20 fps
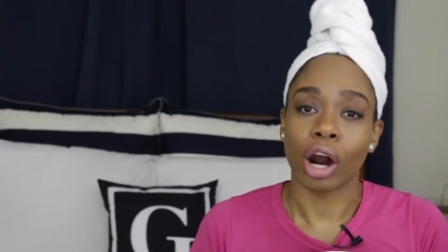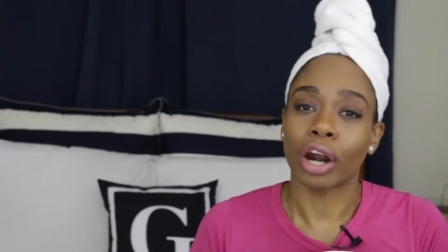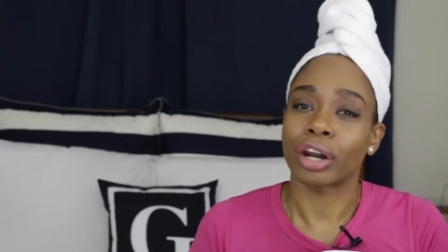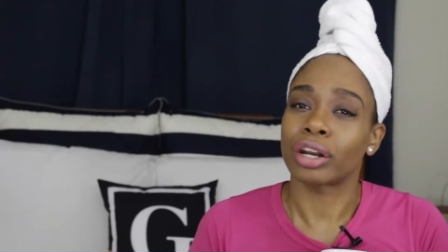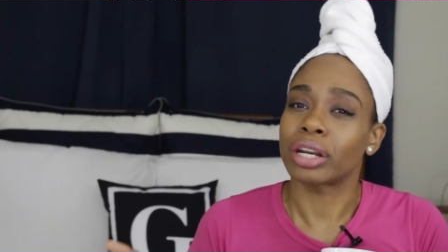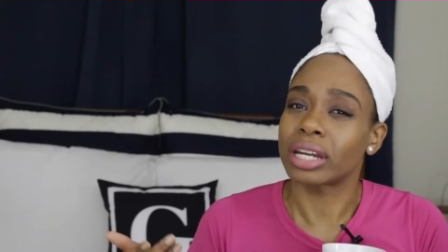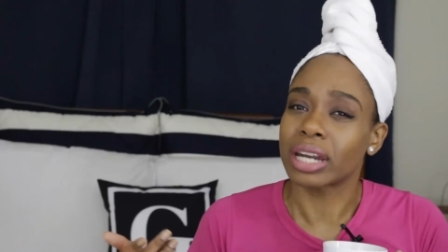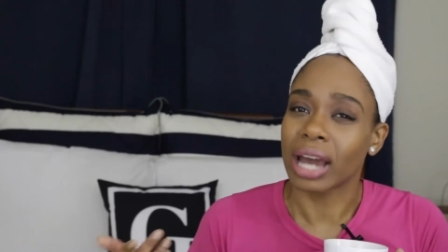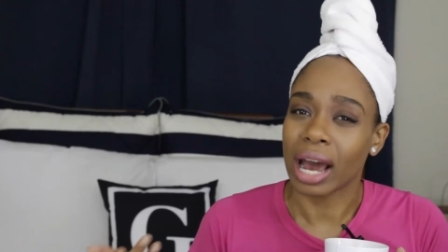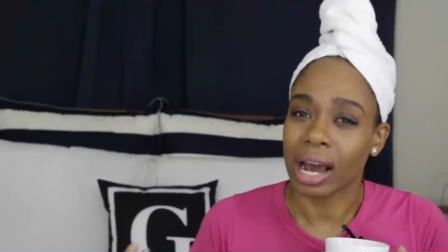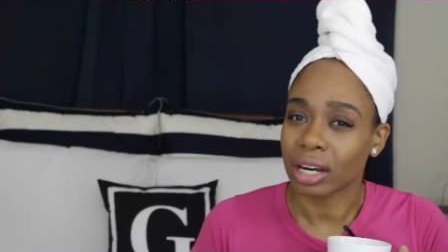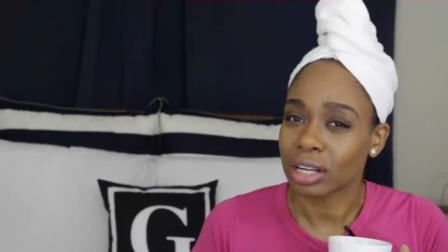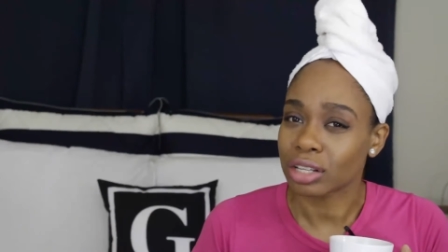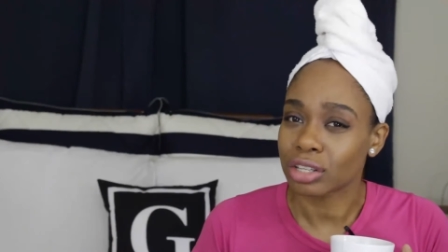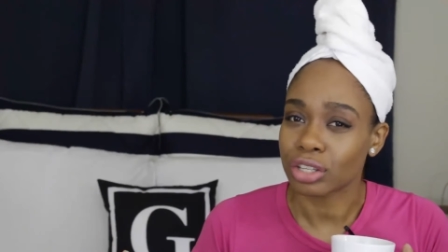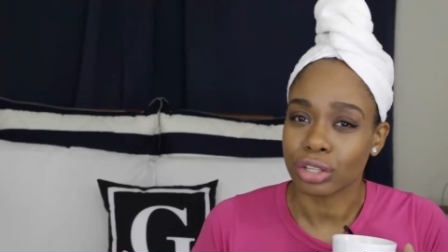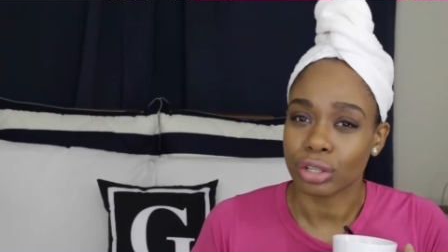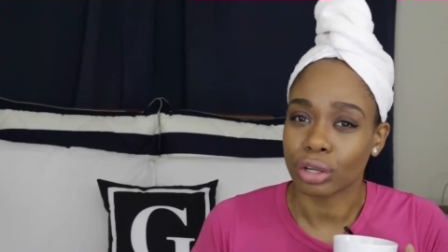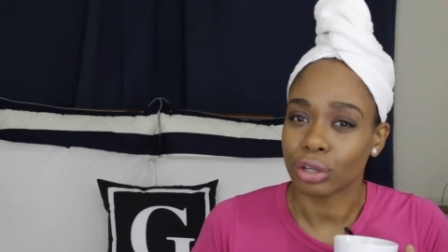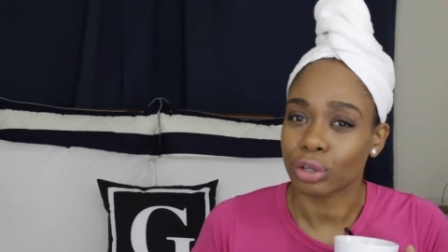are not
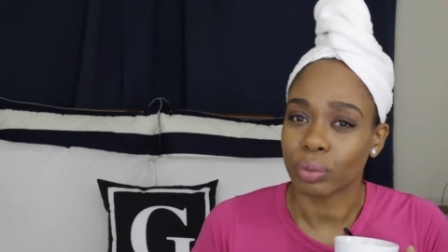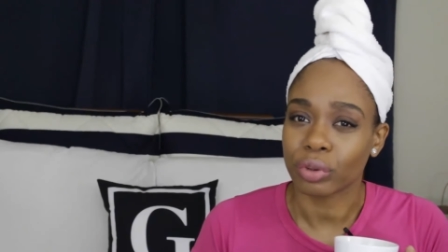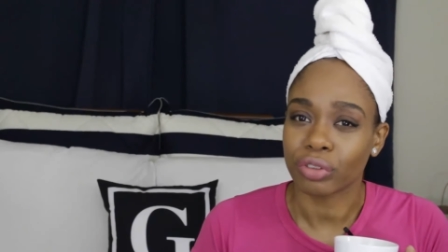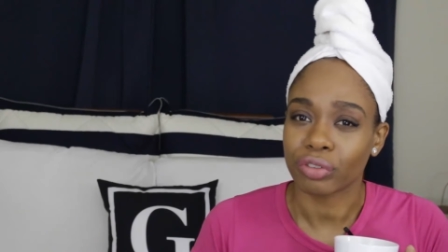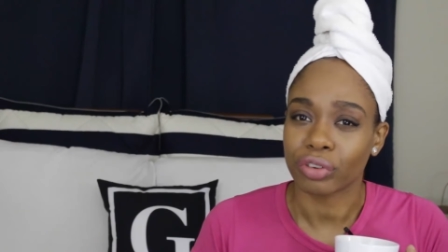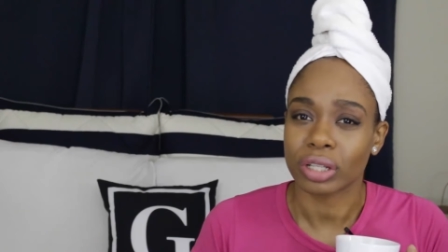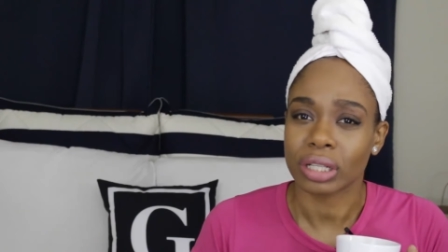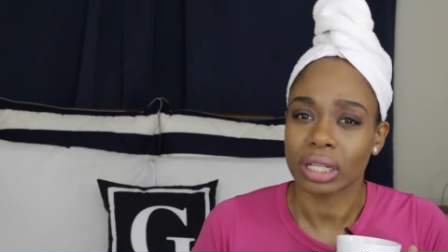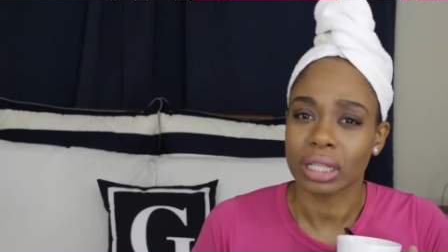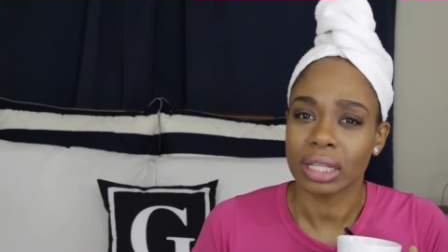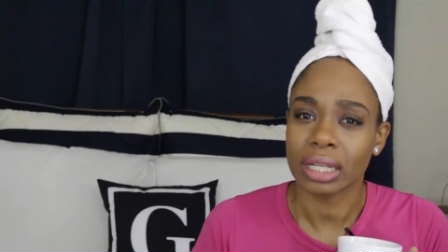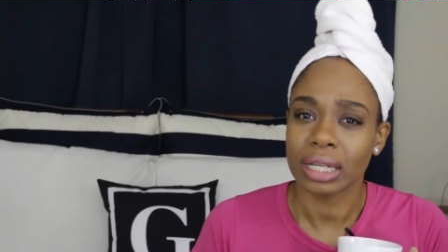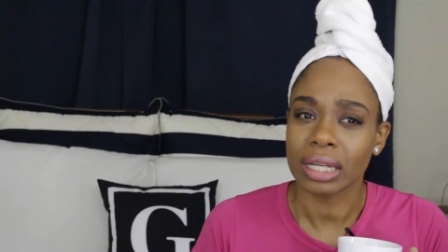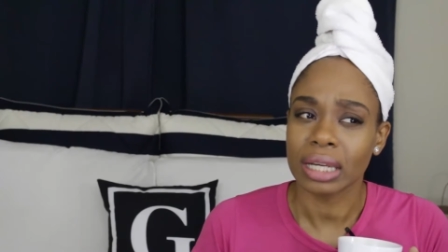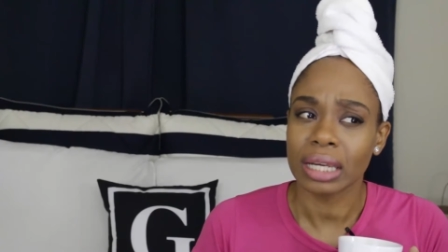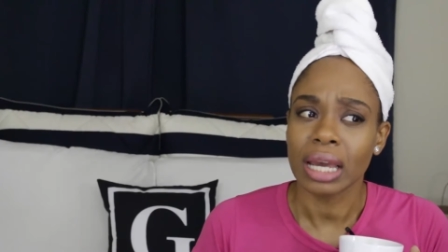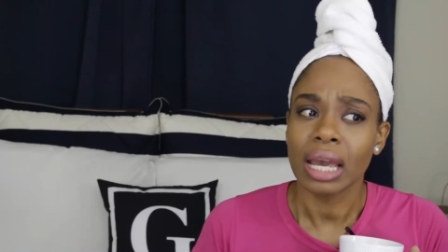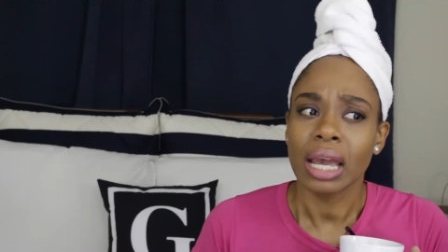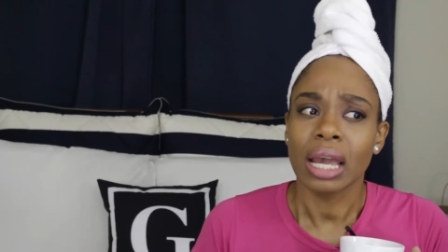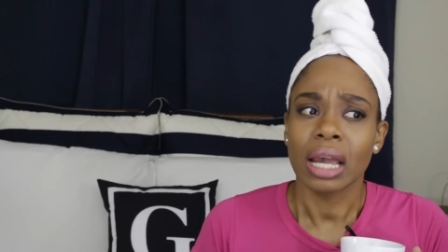concerned with fertility